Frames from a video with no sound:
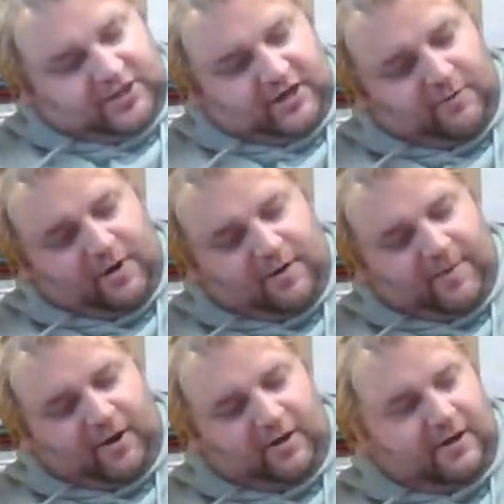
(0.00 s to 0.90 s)
you know
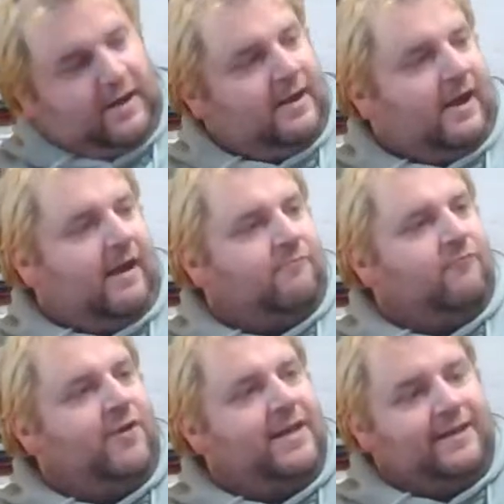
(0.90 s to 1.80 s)
what?
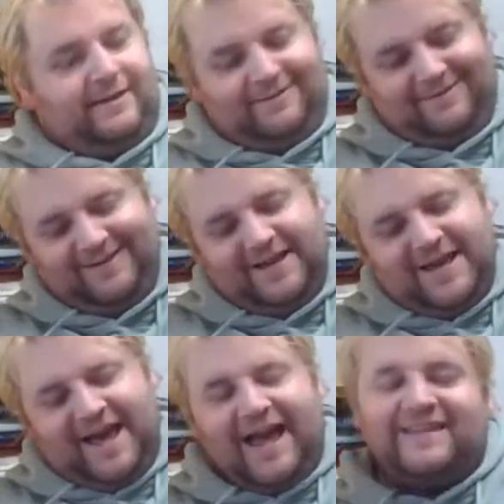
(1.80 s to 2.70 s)
I'm really.
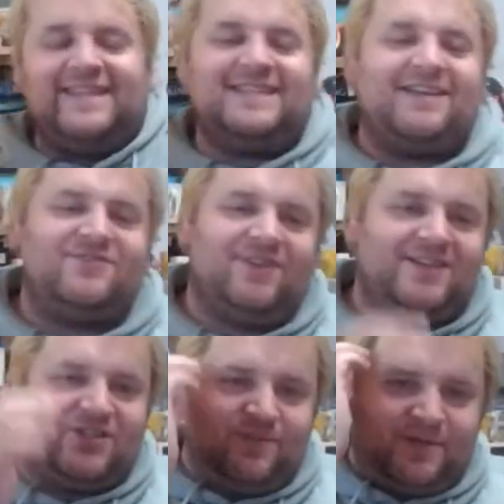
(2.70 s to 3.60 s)
This sounds
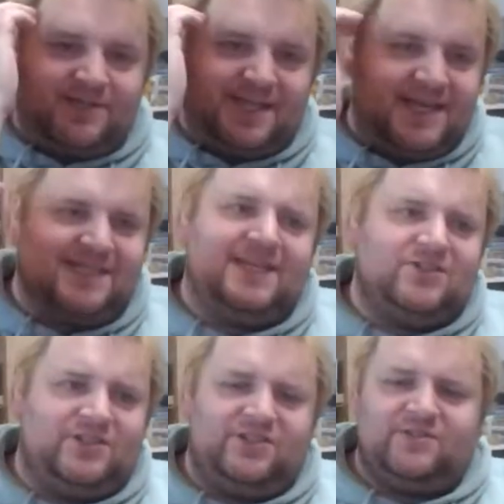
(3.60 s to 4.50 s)
really stupid because it is
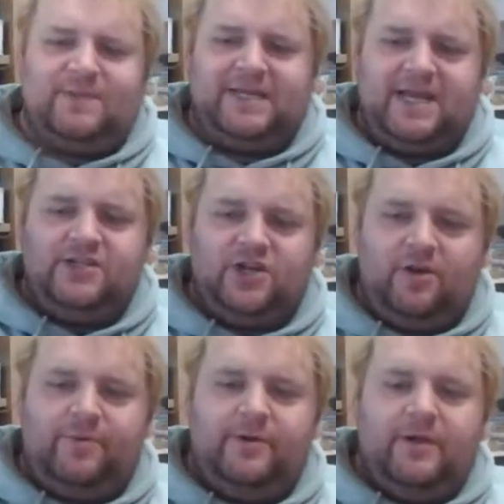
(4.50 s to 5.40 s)
literally just my day
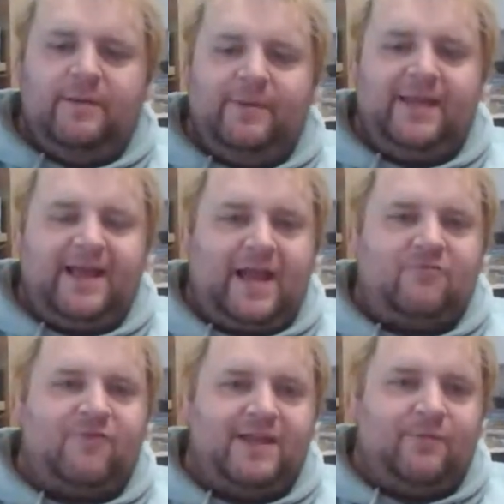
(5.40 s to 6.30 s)
job. But like, I
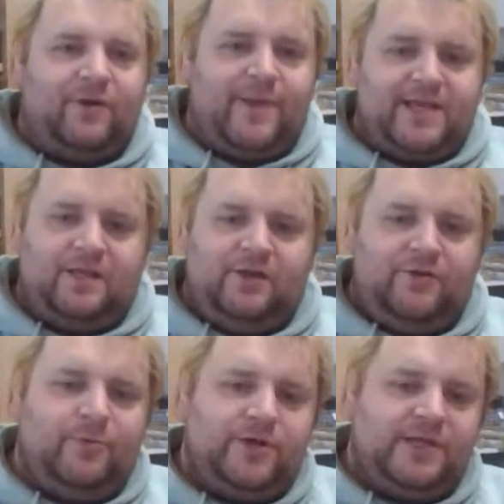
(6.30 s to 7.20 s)
really want to make a load
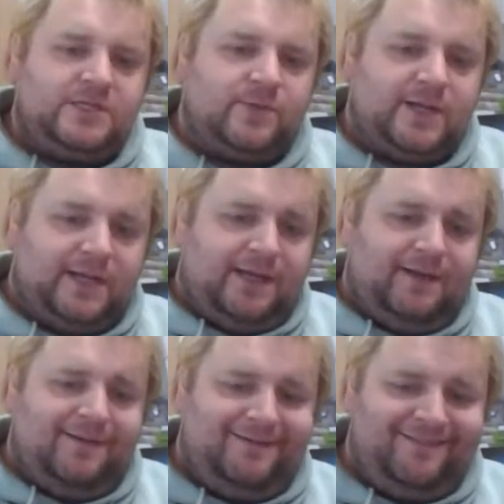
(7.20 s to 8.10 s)
of money this week.
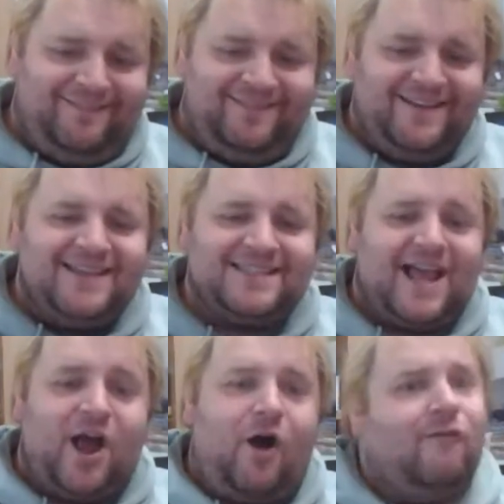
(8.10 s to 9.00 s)
It's
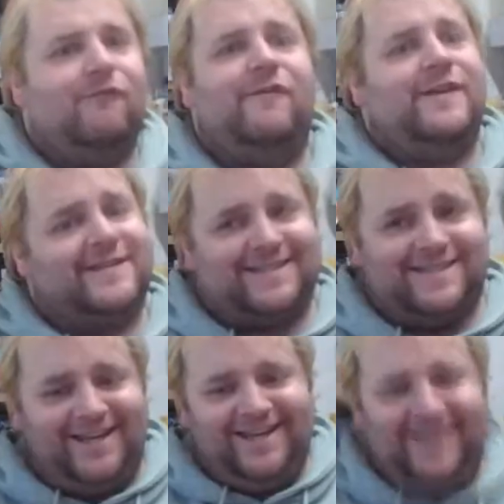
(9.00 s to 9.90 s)
like
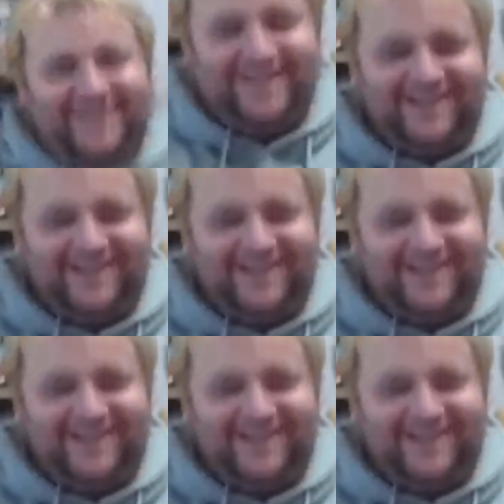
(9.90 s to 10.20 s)
obviously, but